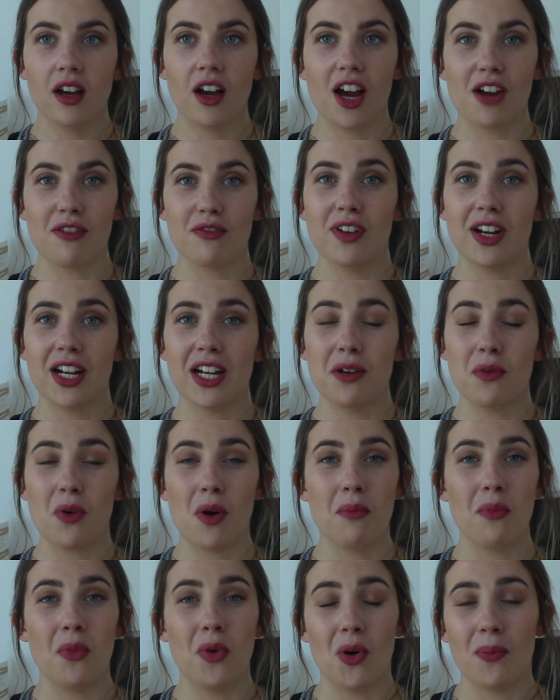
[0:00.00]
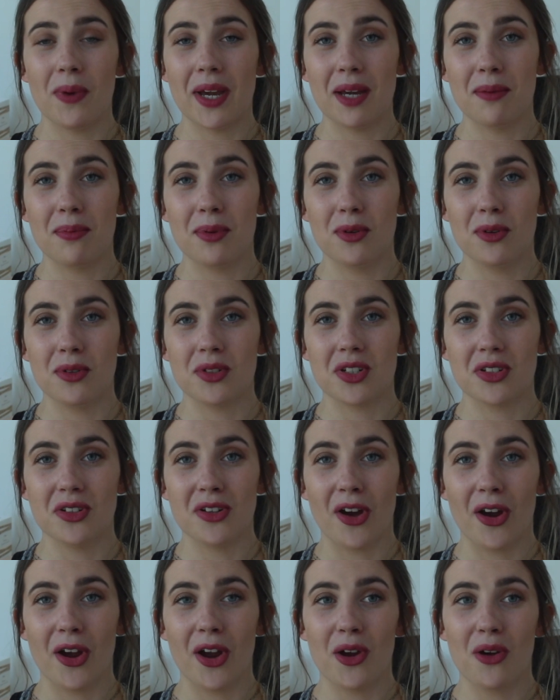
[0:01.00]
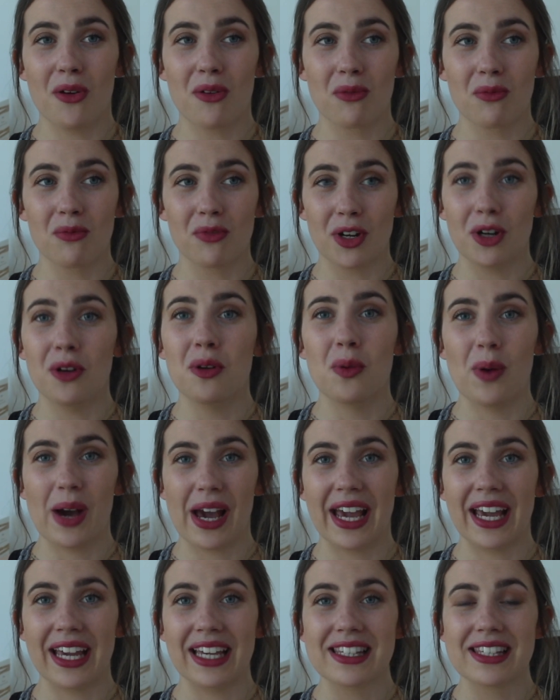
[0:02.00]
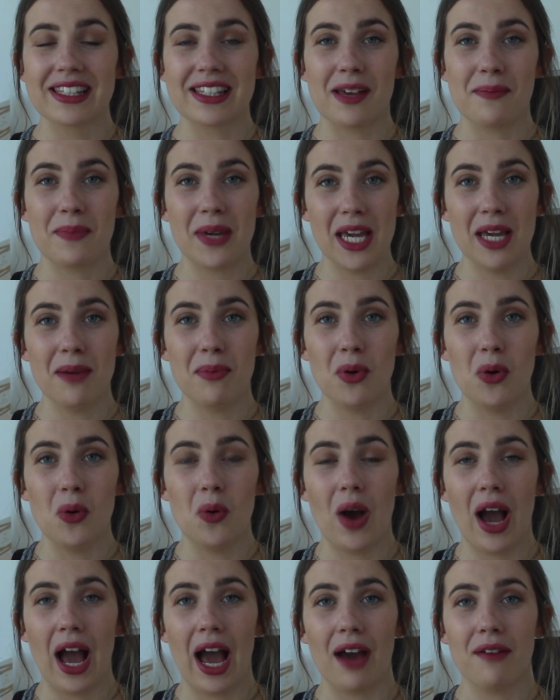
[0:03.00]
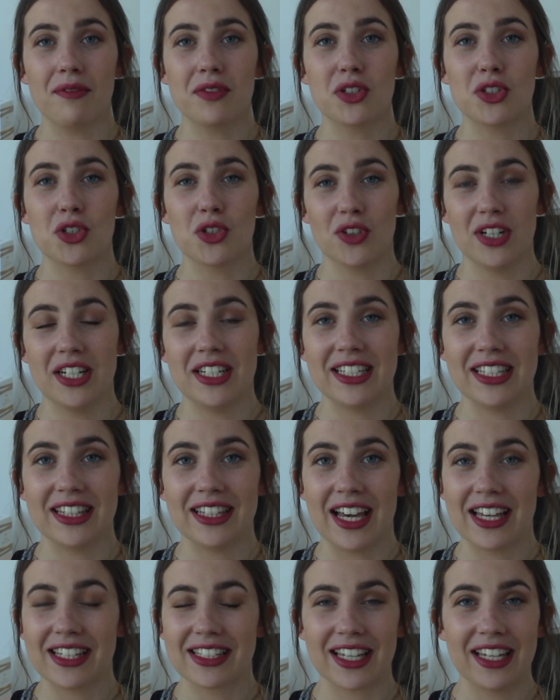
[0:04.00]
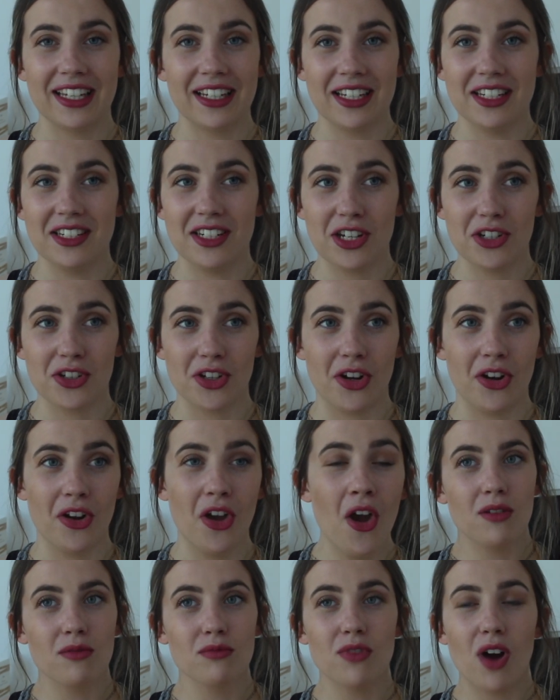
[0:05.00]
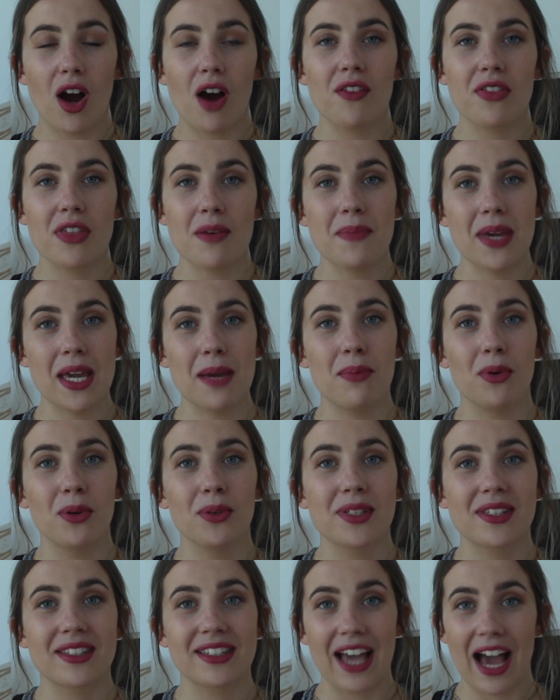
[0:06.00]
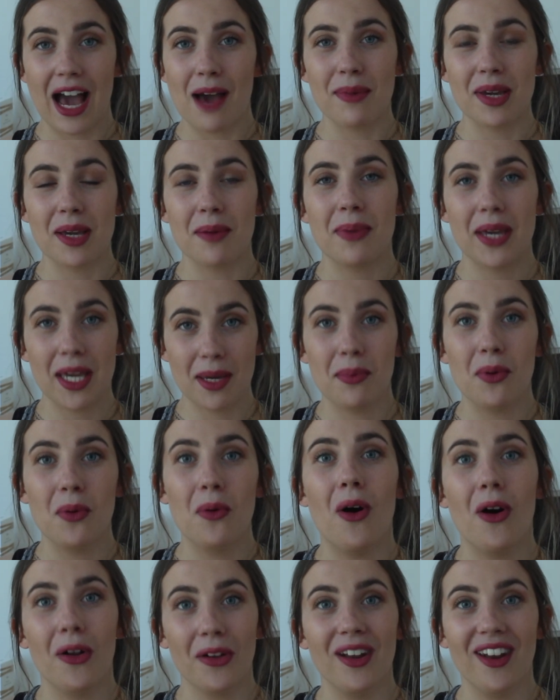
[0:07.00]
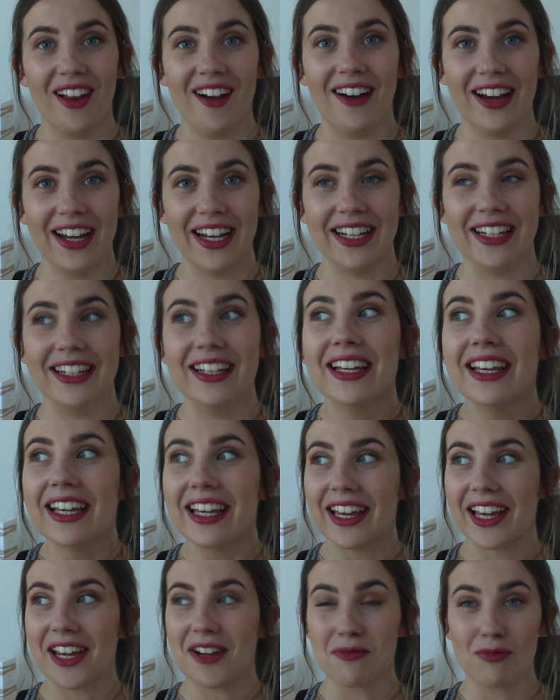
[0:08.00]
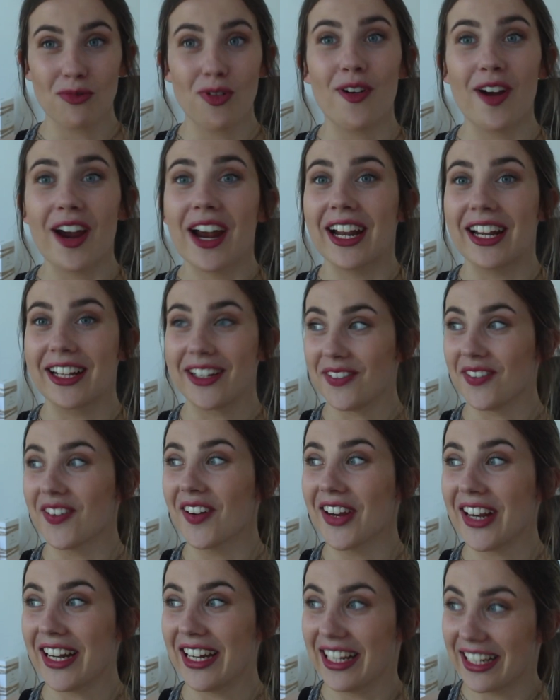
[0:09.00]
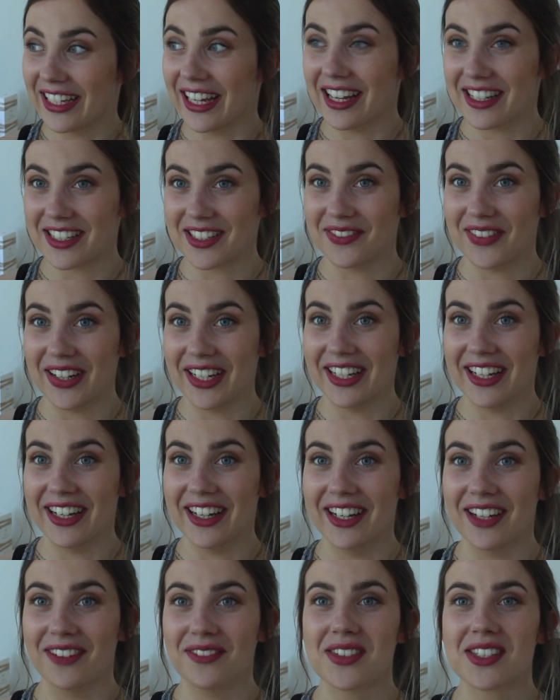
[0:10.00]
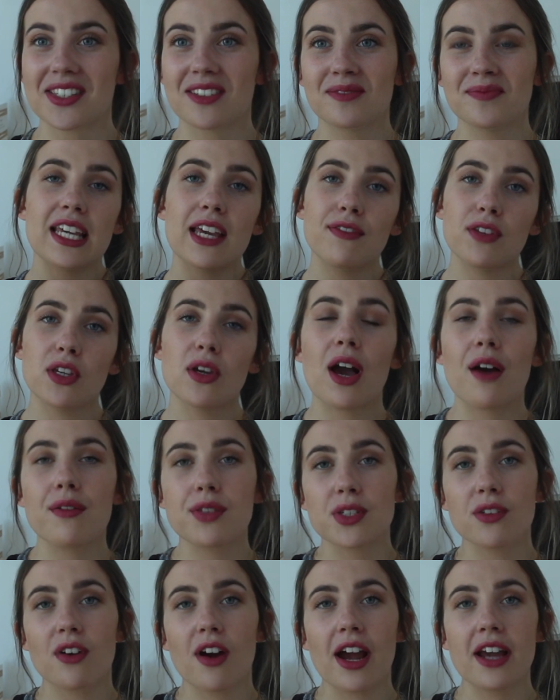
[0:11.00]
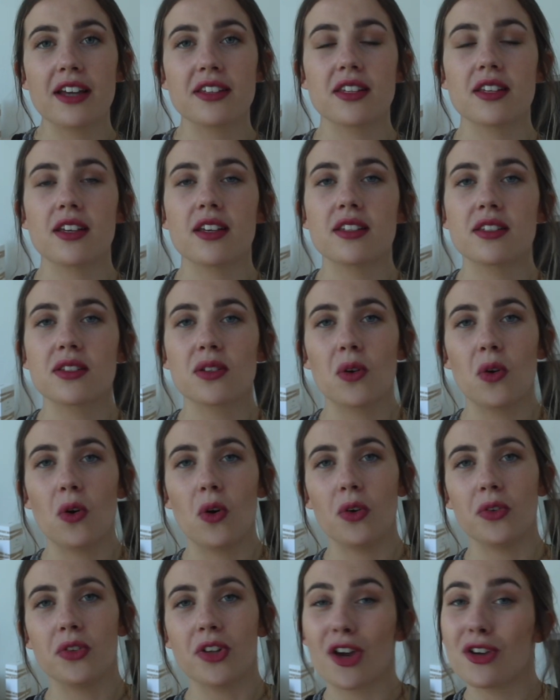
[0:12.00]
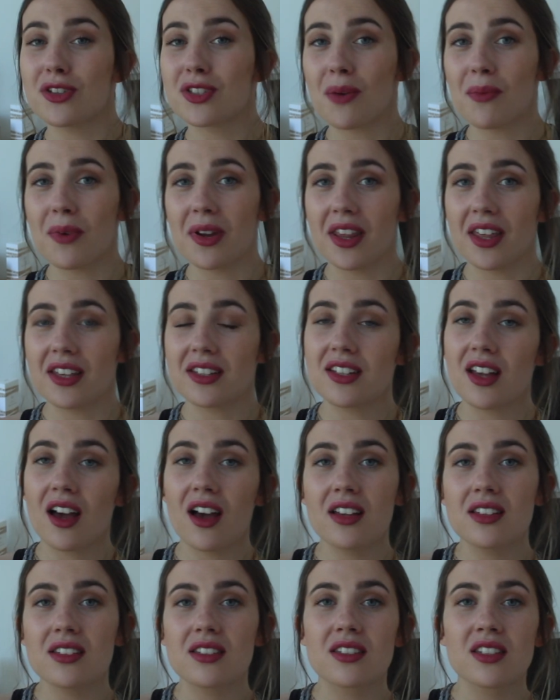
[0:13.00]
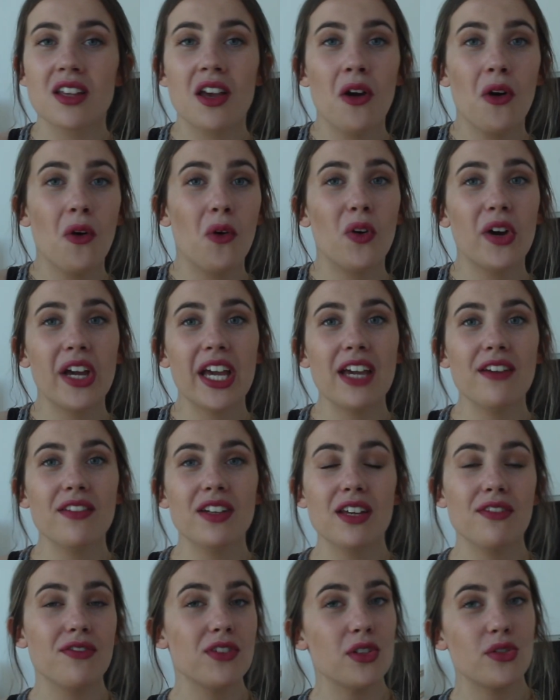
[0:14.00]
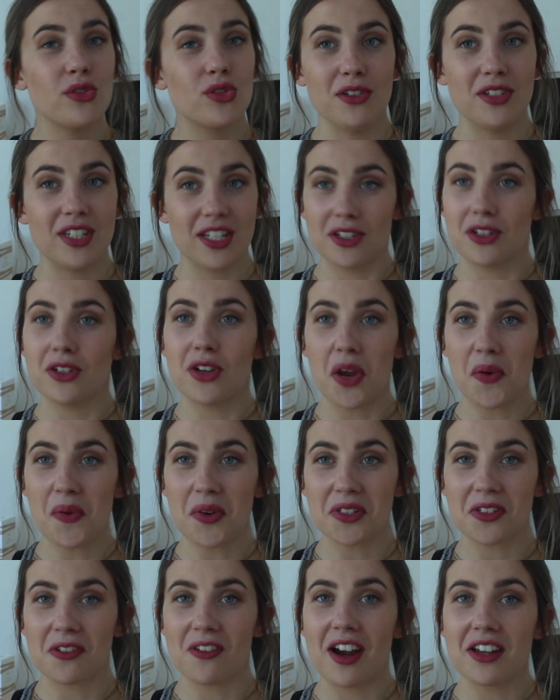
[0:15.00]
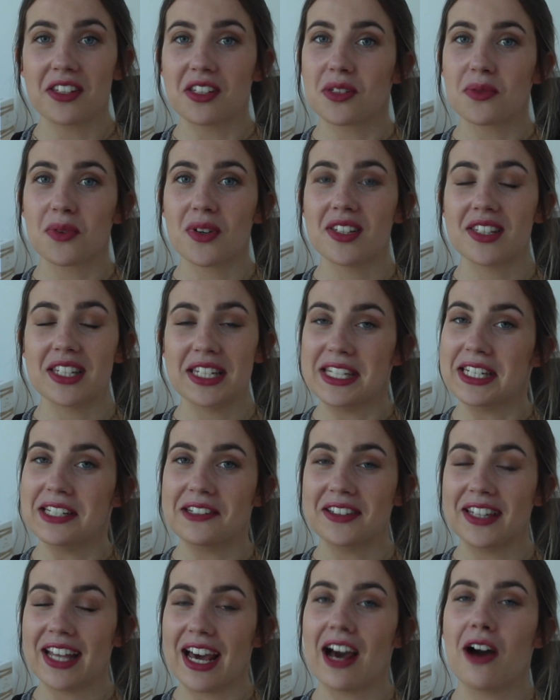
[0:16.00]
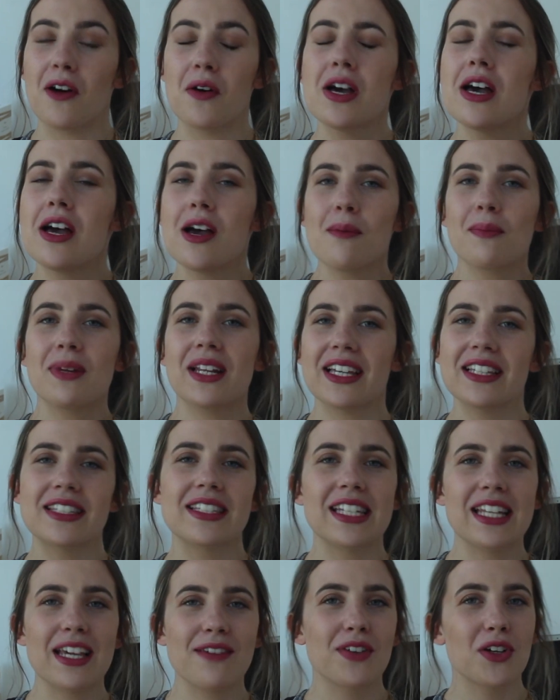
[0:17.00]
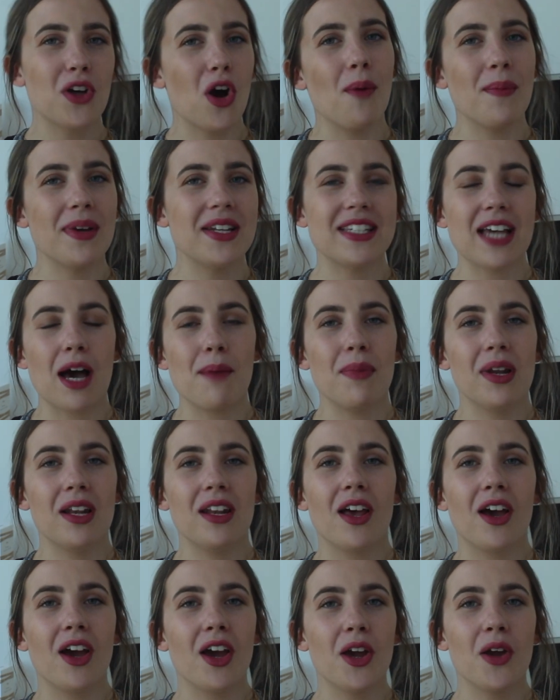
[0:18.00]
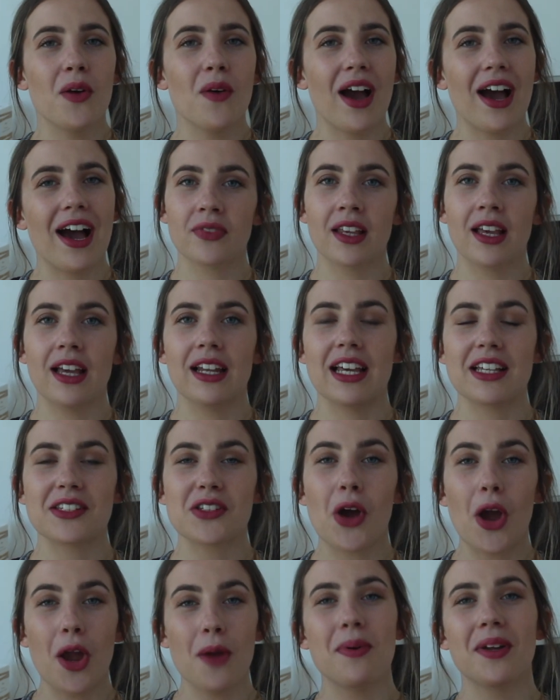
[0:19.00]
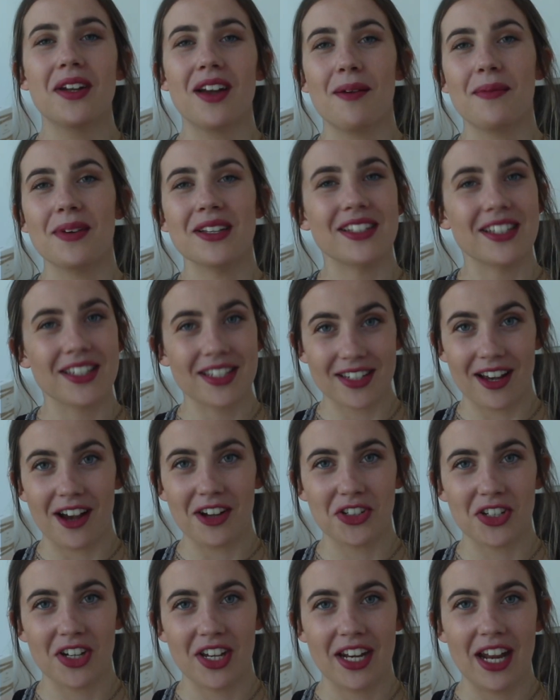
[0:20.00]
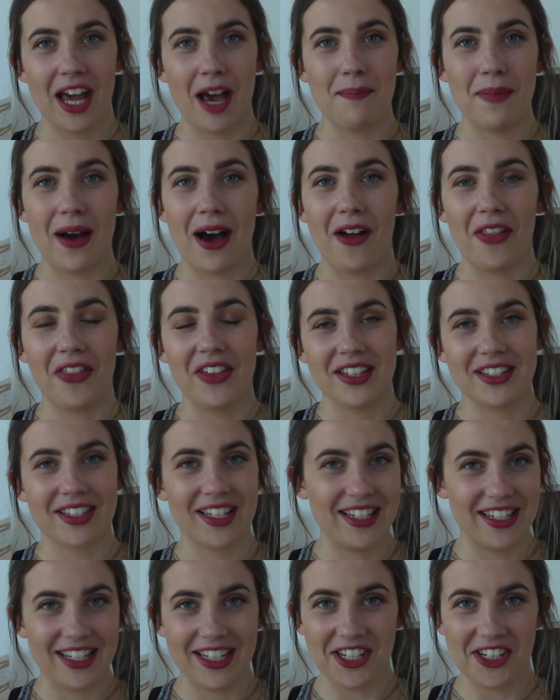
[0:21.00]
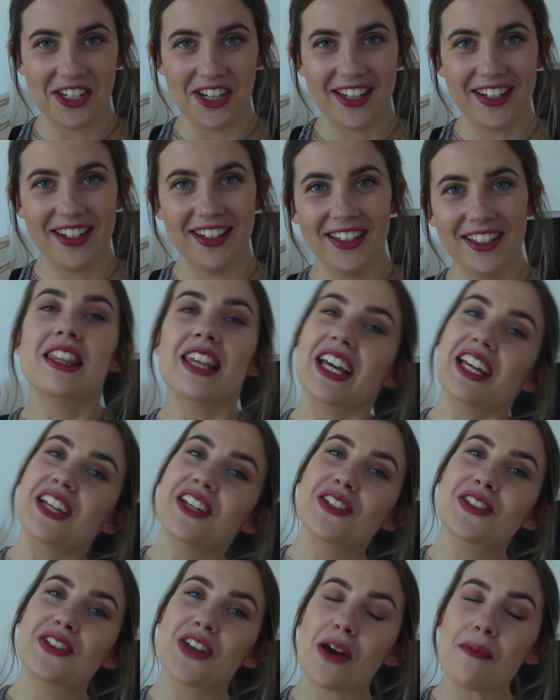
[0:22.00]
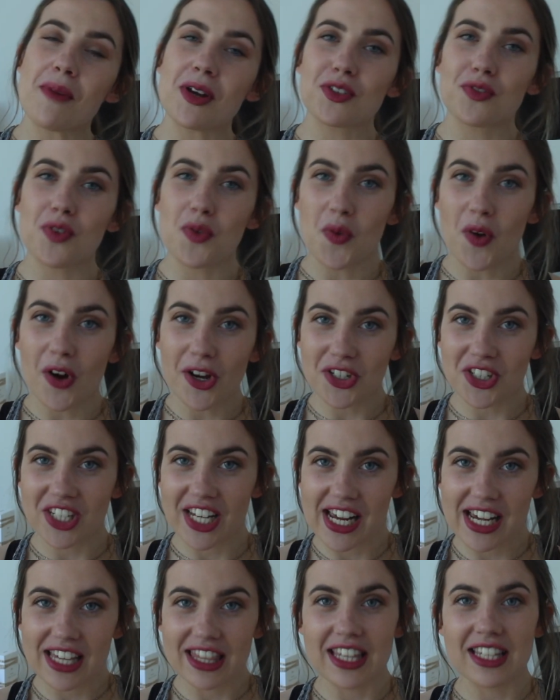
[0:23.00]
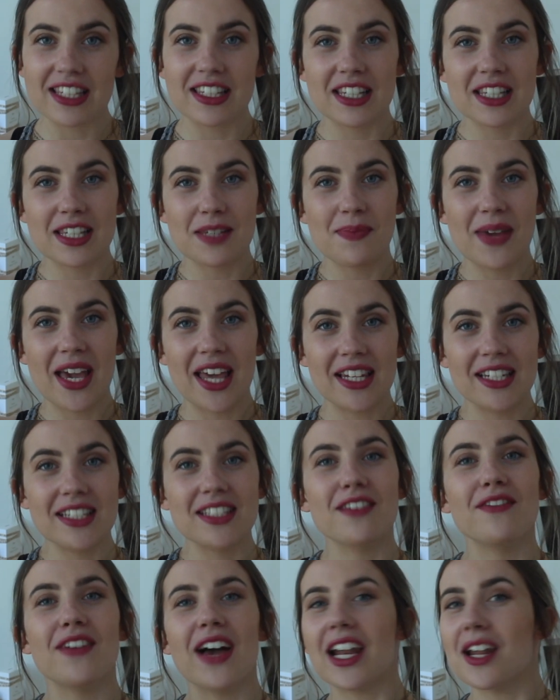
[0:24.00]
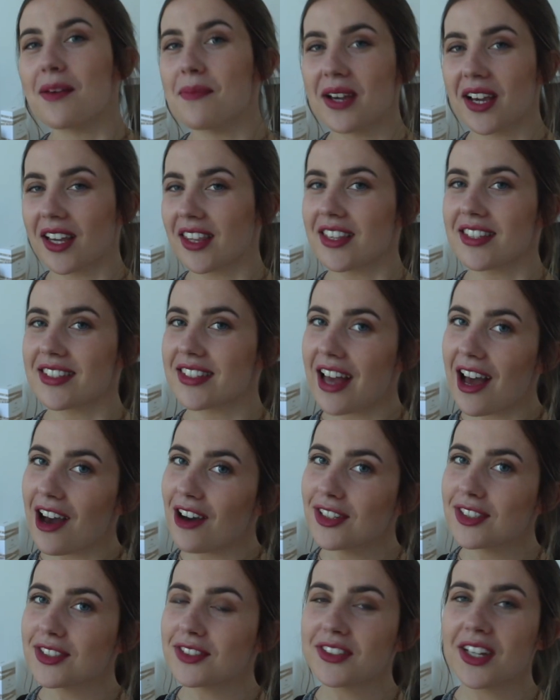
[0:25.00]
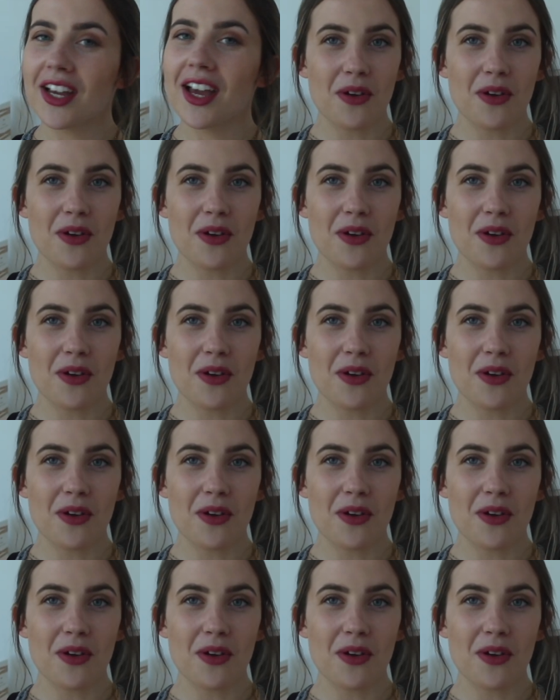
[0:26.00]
I really want more people to know real ways that people have treated their skin condition, rather than people scamming people online. It really gets on my nerves. If you have psoriasis or know someone that does, or even if you didn't know what psoriasis was until now, please leave a comment down below. Let's open up a discussion about this condition. Thank you so much for watching. This has been Developing the Self.